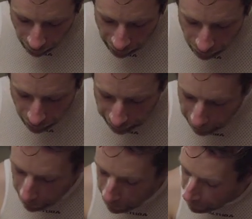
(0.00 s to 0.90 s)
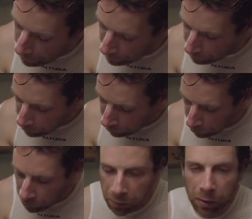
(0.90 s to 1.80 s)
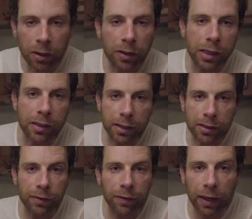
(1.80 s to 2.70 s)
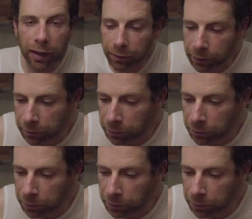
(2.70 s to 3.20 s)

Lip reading: in the morning. Day 65.